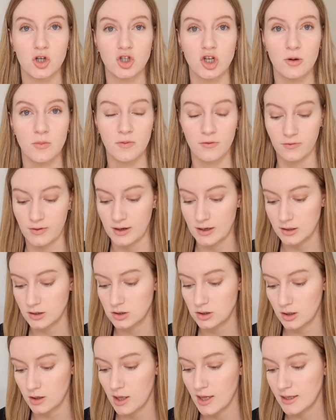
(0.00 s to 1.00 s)
on top of things,
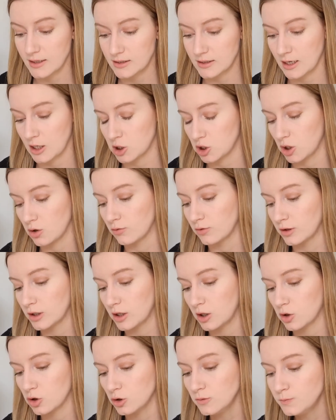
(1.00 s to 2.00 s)
so that's actually
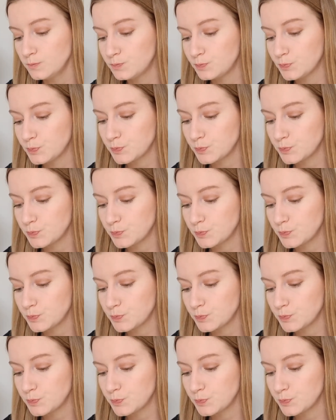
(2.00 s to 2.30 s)
really good.